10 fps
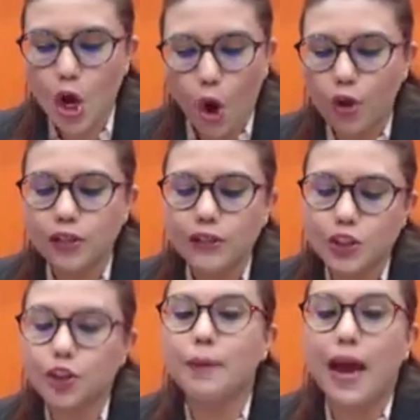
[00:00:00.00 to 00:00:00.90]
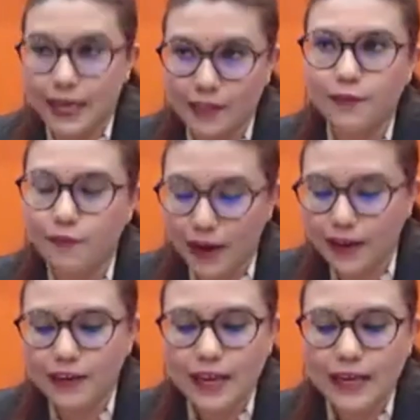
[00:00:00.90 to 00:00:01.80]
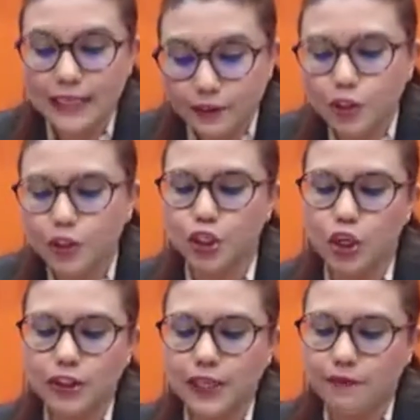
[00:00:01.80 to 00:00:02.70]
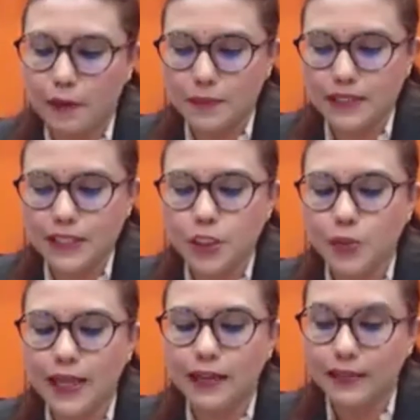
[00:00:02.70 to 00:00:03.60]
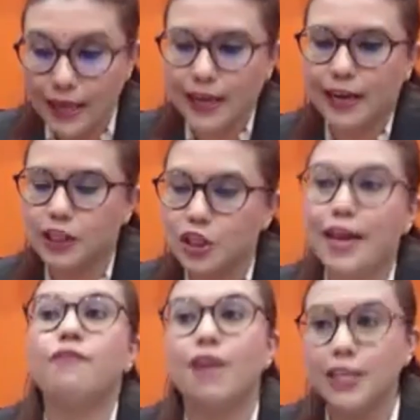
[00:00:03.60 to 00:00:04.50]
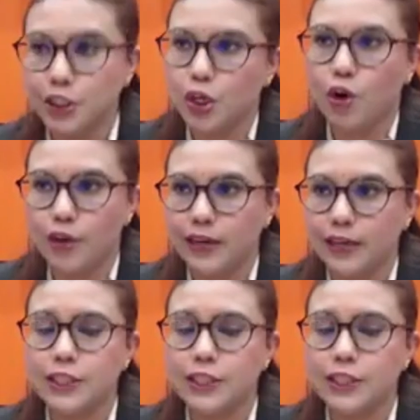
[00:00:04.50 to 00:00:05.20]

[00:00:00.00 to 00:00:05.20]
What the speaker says: all should be identified, given to the doctor and pharmacist so that they can actually advise you accordingly.